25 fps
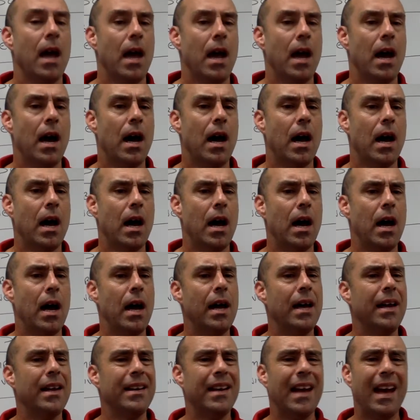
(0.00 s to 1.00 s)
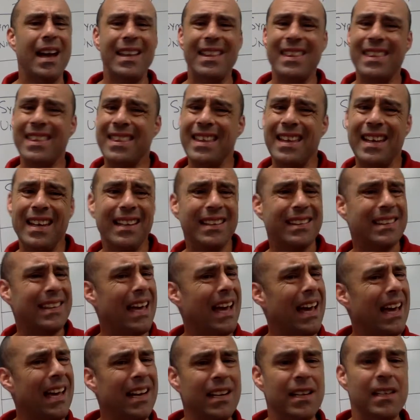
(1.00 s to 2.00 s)
Uh, and I think
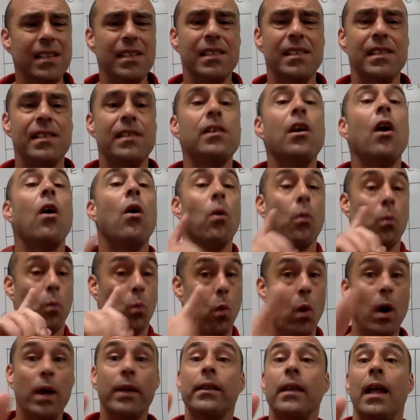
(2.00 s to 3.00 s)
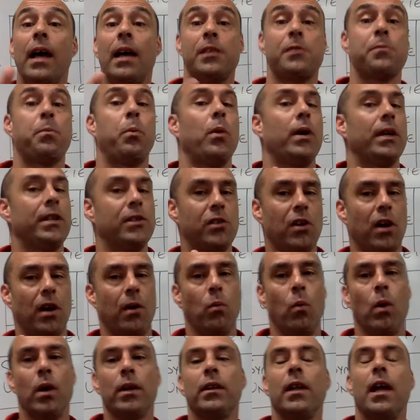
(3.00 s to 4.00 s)
that is, oh, one last point. Sorry,
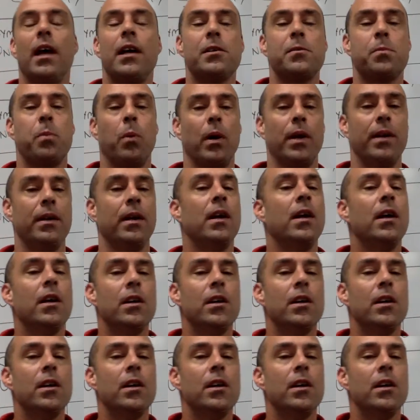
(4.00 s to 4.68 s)
one last point.